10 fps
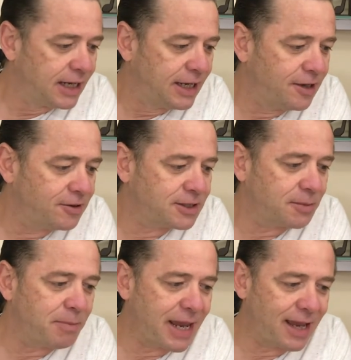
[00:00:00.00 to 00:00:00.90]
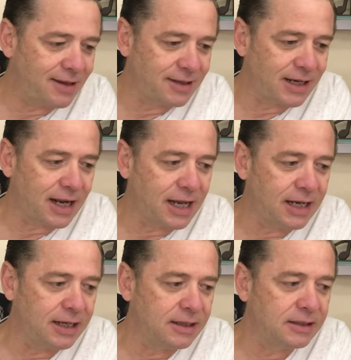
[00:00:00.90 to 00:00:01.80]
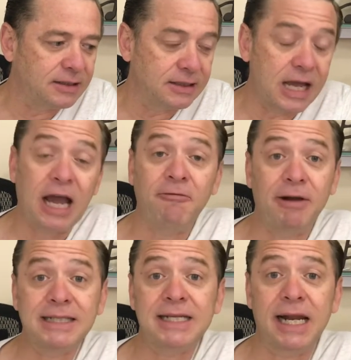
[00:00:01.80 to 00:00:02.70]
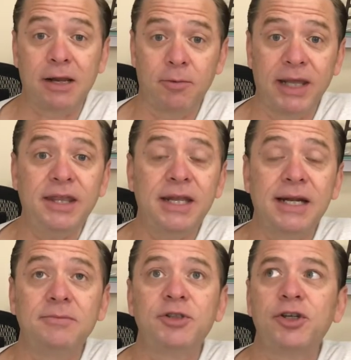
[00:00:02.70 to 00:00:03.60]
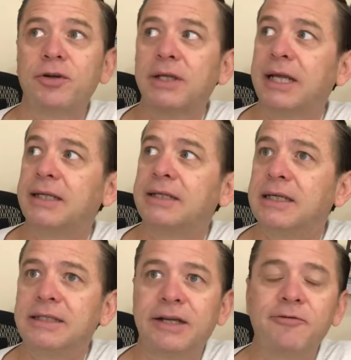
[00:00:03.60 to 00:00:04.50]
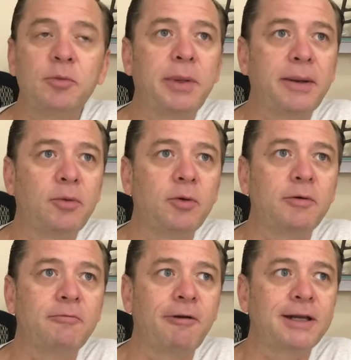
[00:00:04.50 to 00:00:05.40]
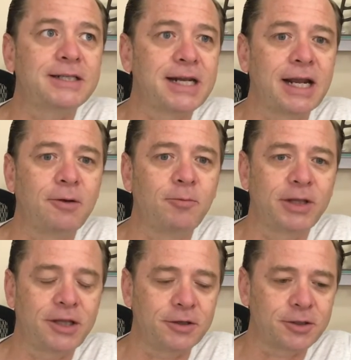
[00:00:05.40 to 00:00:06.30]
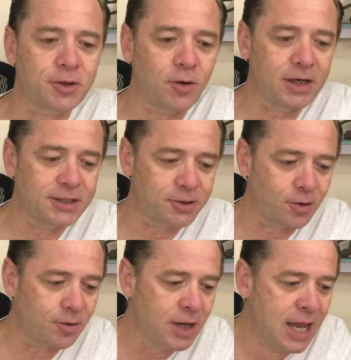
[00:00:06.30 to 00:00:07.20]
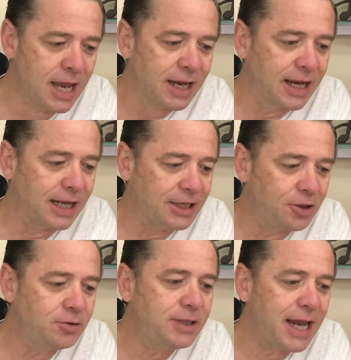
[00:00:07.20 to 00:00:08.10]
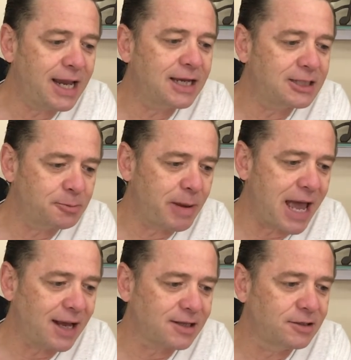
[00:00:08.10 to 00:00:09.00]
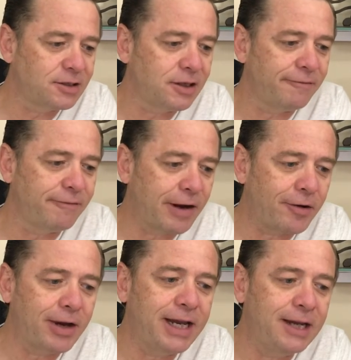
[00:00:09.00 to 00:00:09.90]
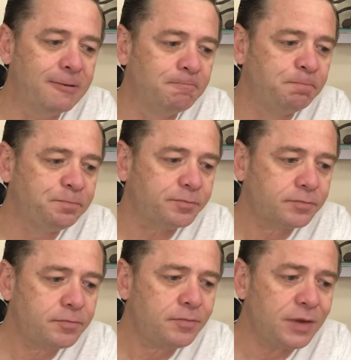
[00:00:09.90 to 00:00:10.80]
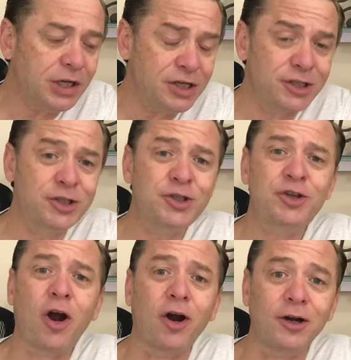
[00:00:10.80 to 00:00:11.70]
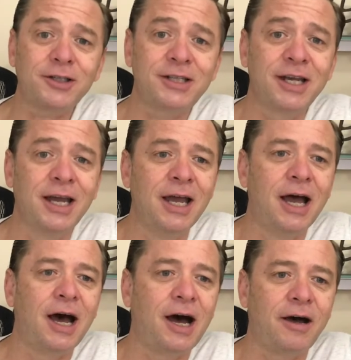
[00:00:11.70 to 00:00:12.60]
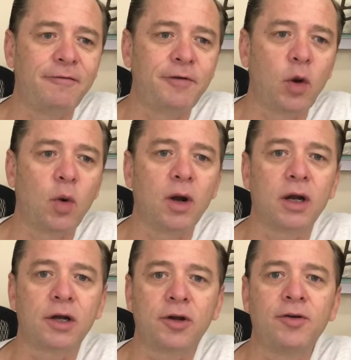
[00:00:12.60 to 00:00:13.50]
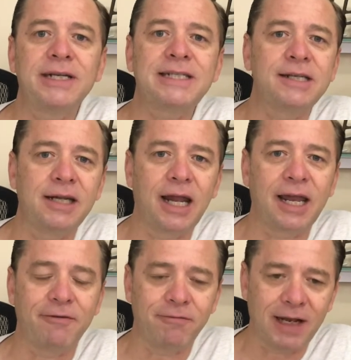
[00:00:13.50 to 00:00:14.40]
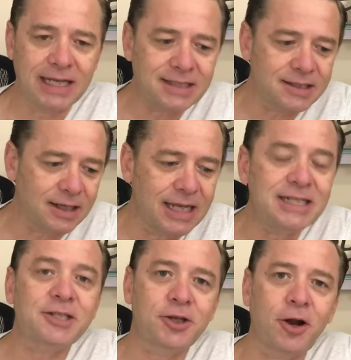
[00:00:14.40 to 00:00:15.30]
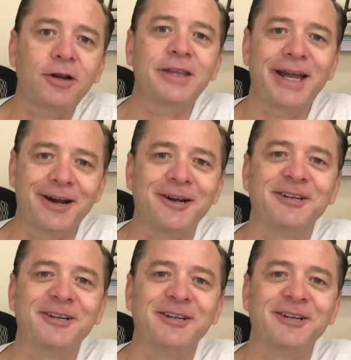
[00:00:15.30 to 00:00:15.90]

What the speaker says: here's a man that I resonate with, and I'm sure that different people will resonate with your story. So, can you take us back to the very start of your Christian life? Let's start there.